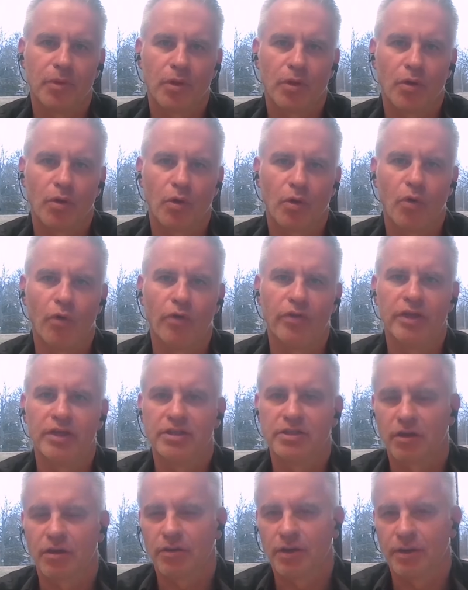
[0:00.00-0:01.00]
or the
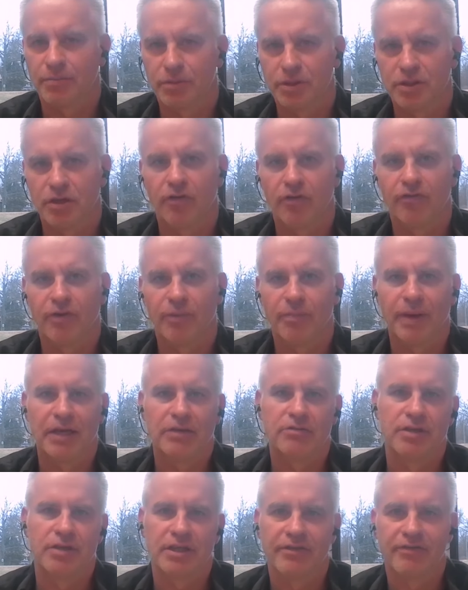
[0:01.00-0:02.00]
sodium sulfur
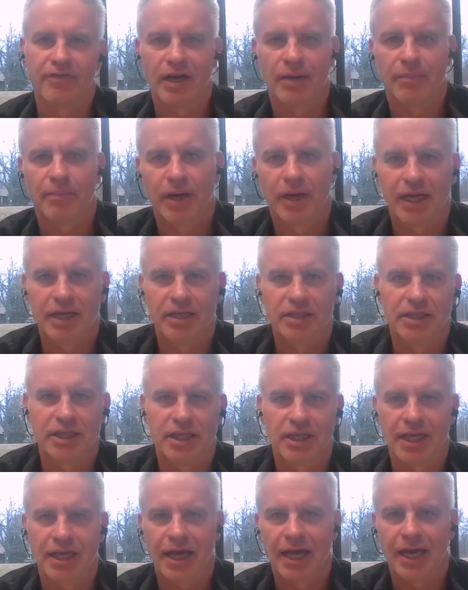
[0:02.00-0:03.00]
battery developed by
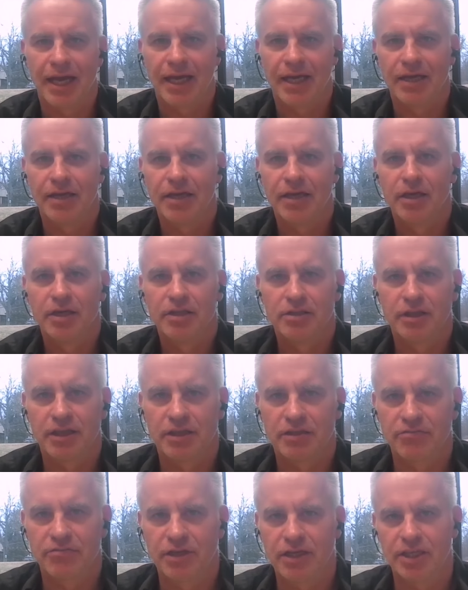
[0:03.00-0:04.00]
NGK. So
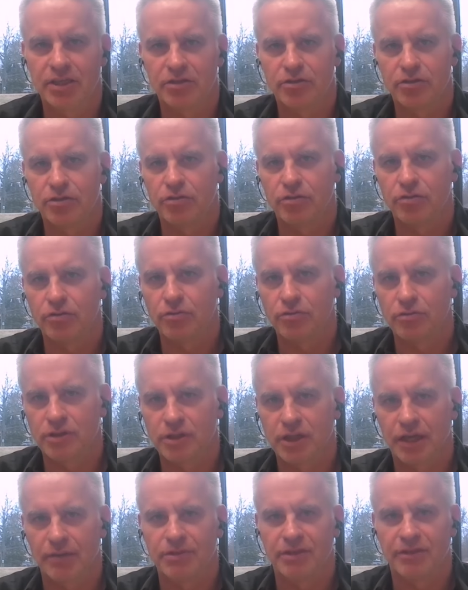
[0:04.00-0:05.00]
there's really two
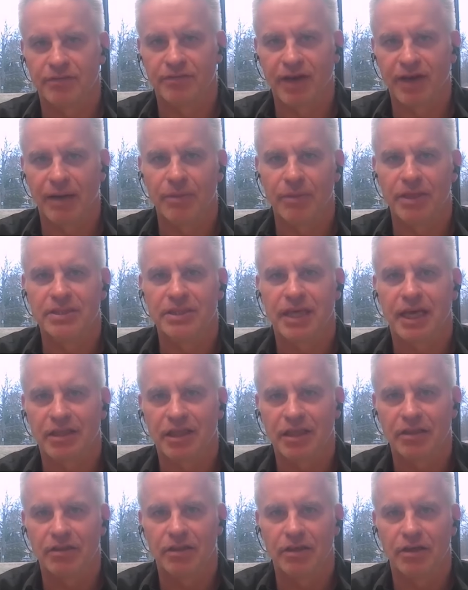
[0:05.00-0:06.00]
types of families. I
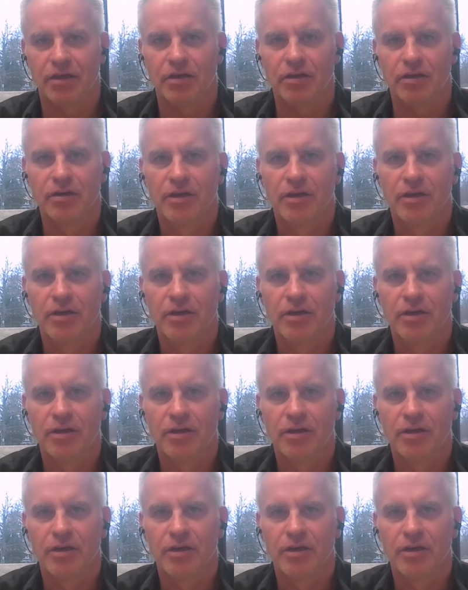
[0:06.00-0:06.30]
think the